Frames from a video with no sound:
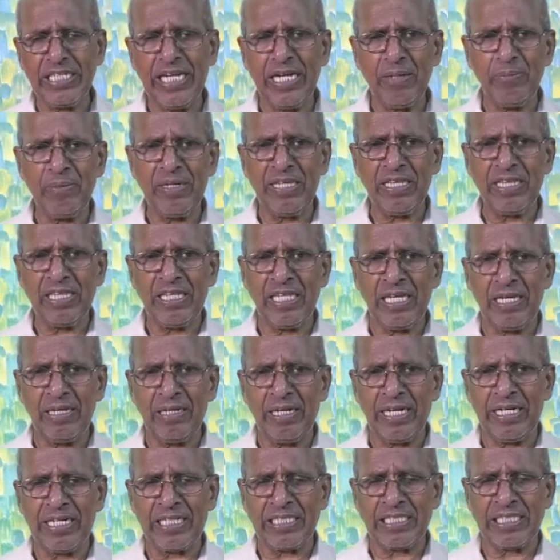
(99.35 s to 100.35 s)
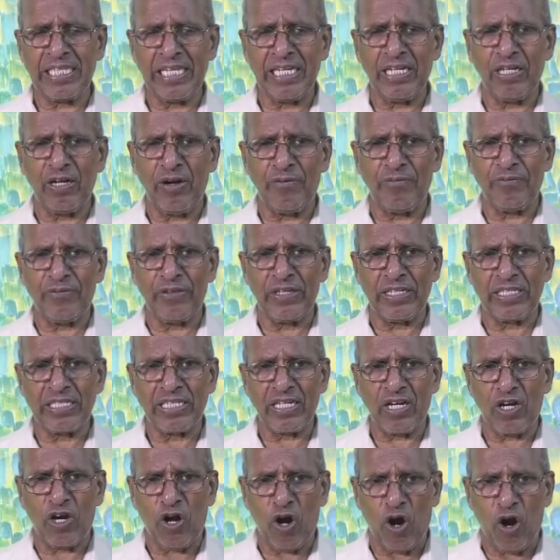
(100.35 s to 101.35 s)
let us think of
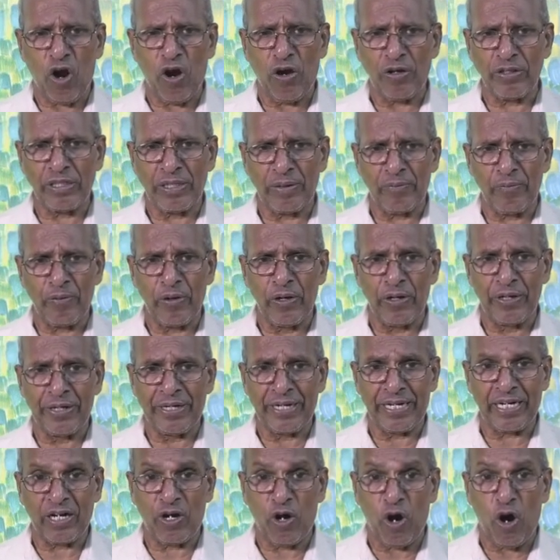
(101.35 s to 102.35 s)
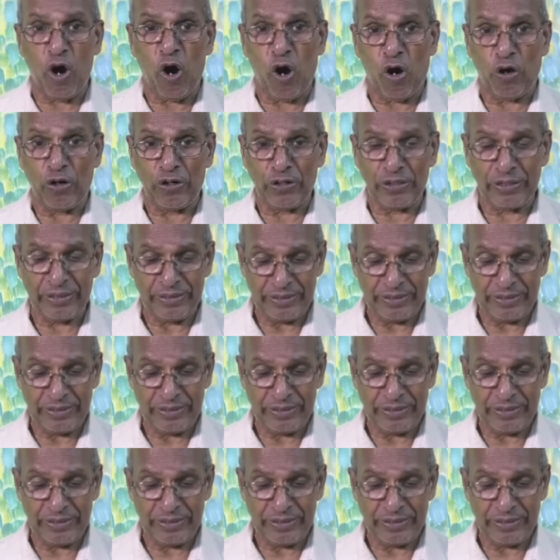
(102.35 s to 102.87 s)
this call, the word call.